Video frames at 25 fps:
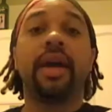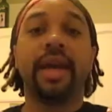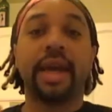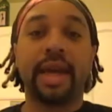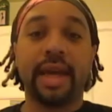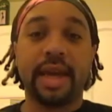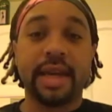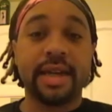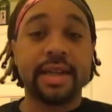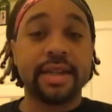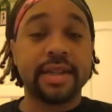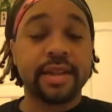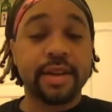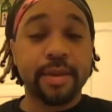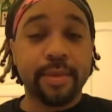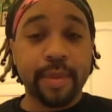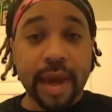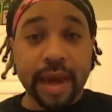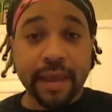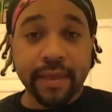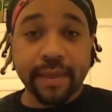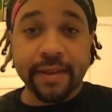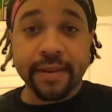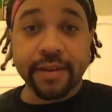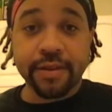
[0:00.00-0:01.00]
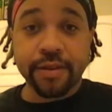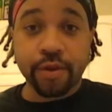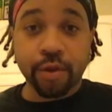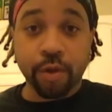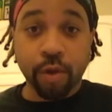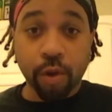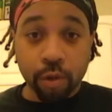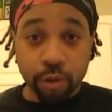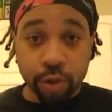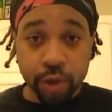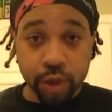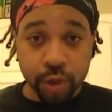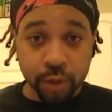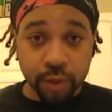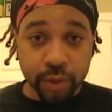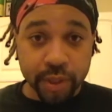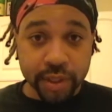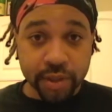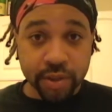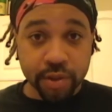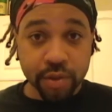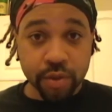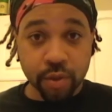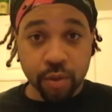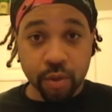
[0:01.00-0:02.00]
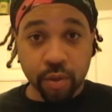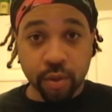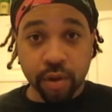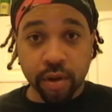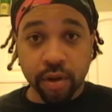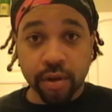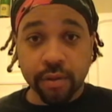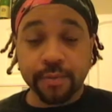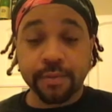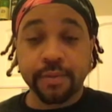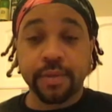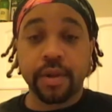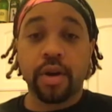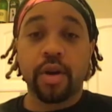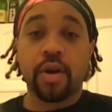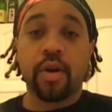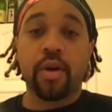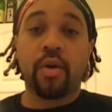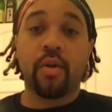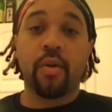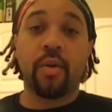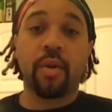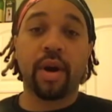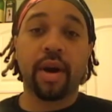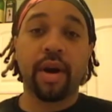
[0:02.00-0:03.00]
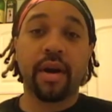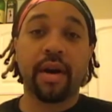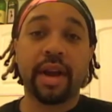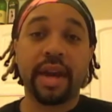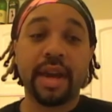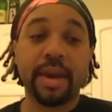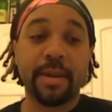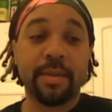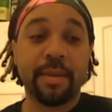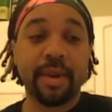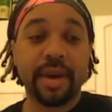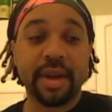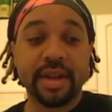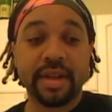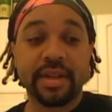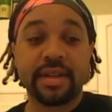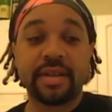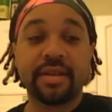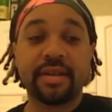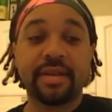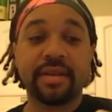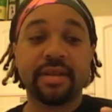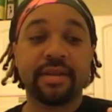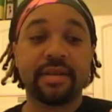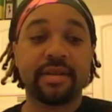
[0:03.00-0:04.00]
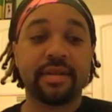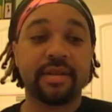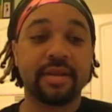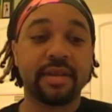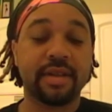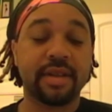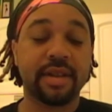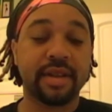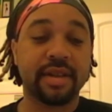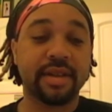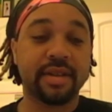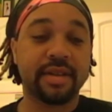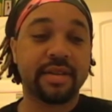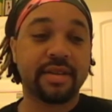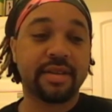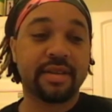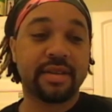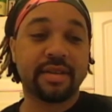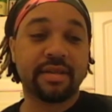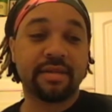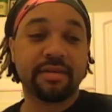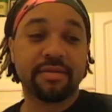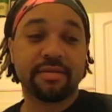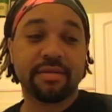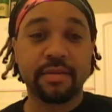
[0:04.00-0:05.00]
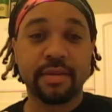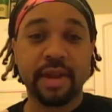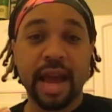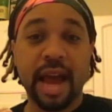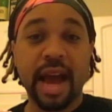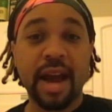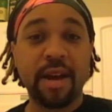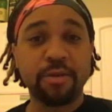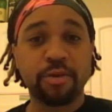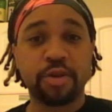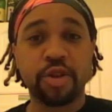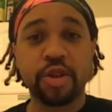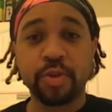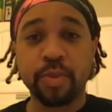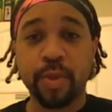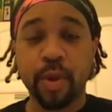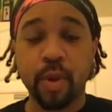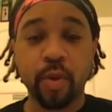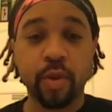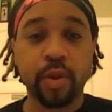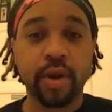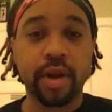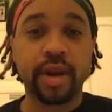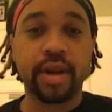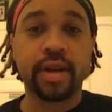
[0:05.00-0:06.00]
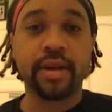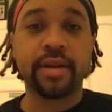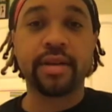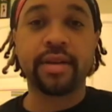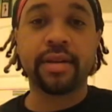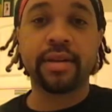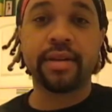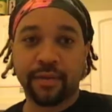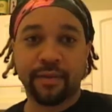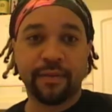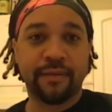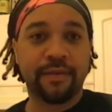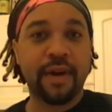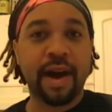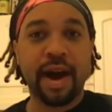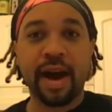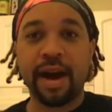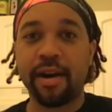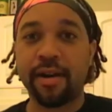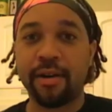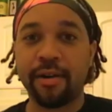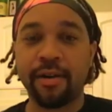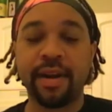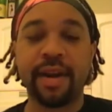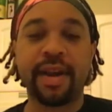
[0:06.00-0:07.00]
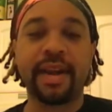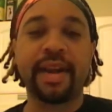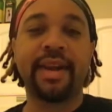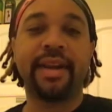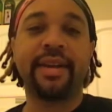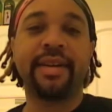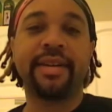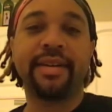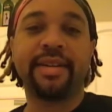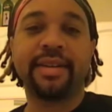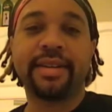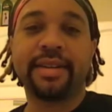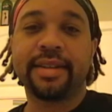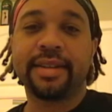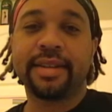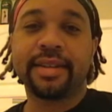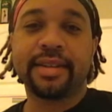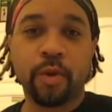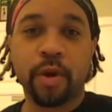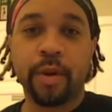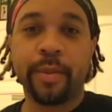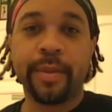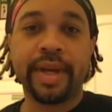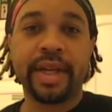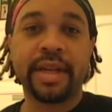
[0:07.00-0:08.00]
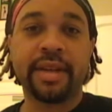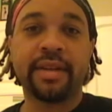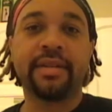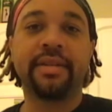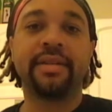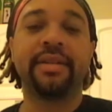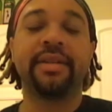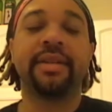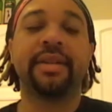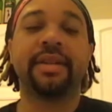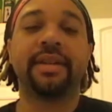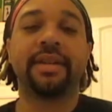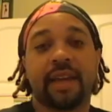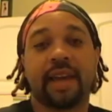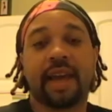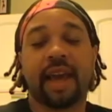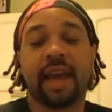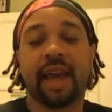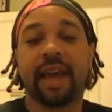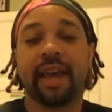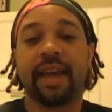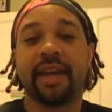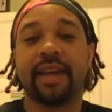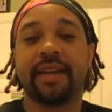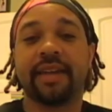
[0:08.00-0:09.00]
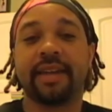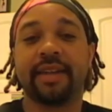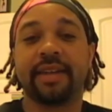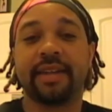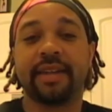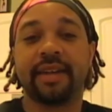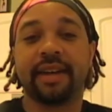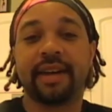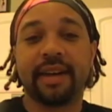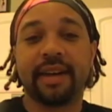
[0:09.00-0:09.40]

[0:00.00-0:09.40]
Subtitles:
He ends up at this grocery store where he meets this outspoken, fiery woman, and